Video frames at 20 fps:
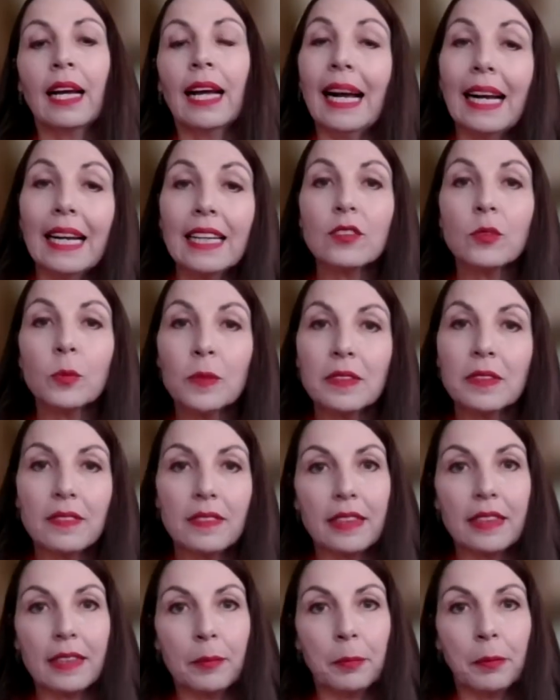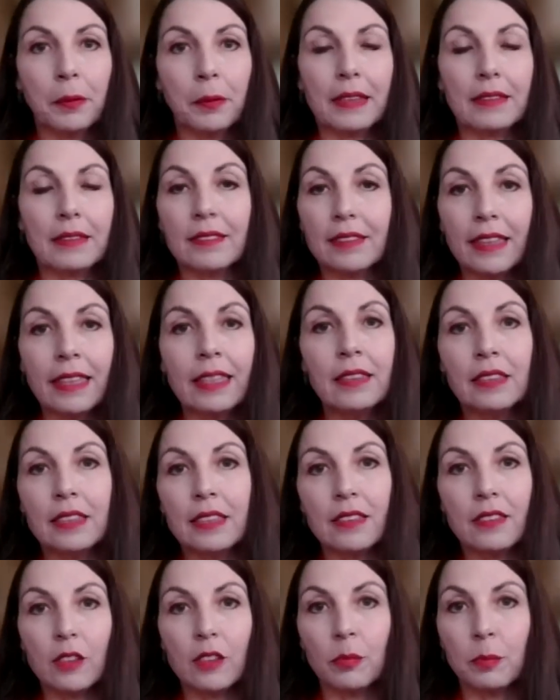As we celebrate 10
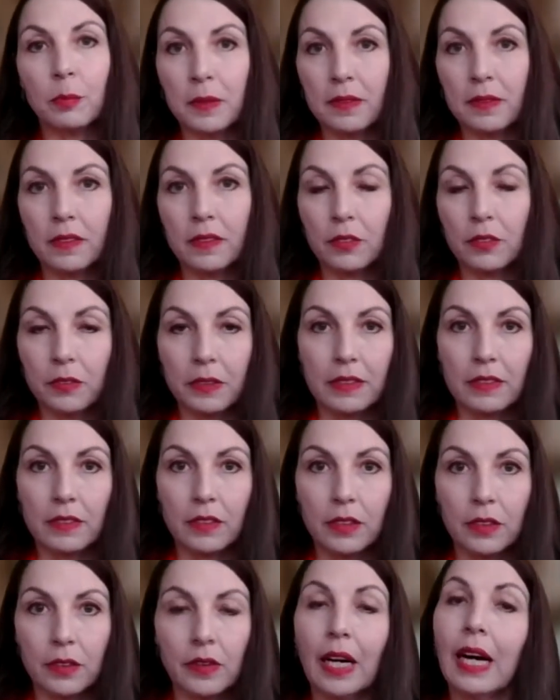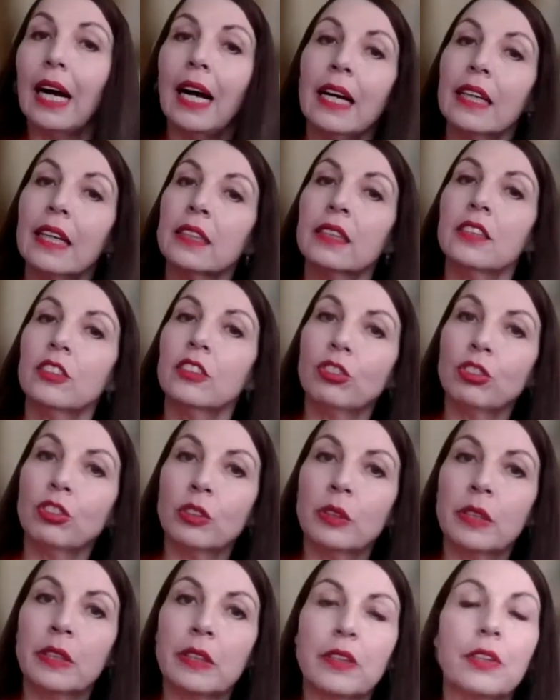years of business rescue, I can
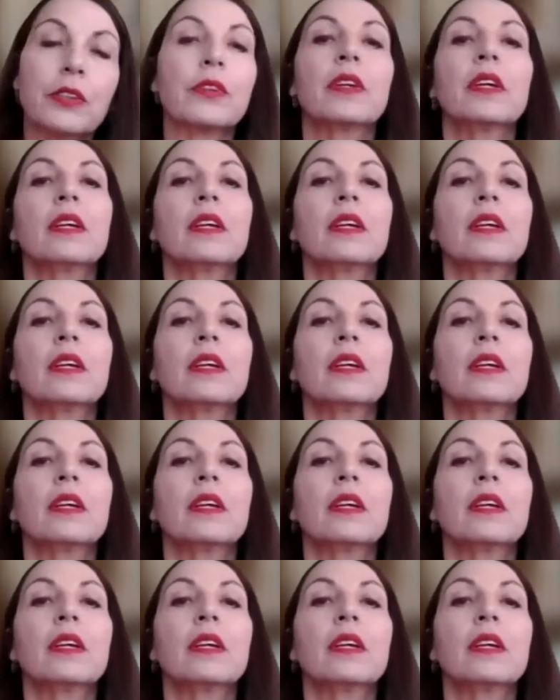assure you